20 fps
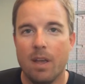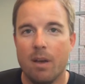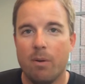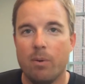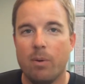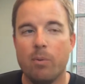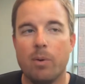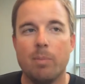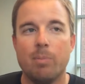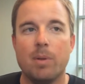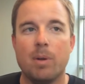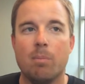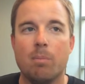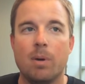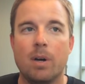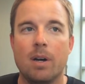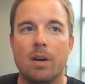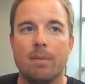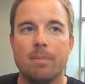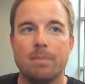Yeah, we whipped their
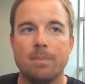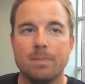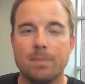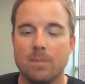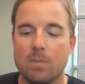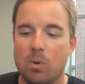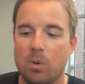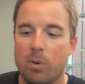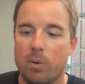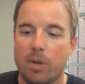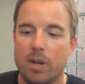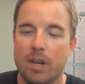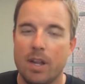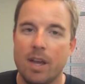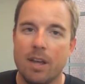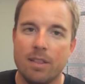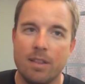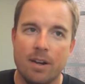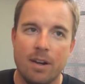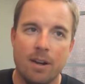butt. We went
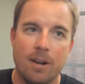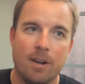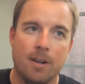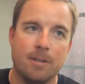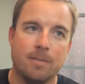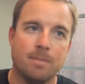down there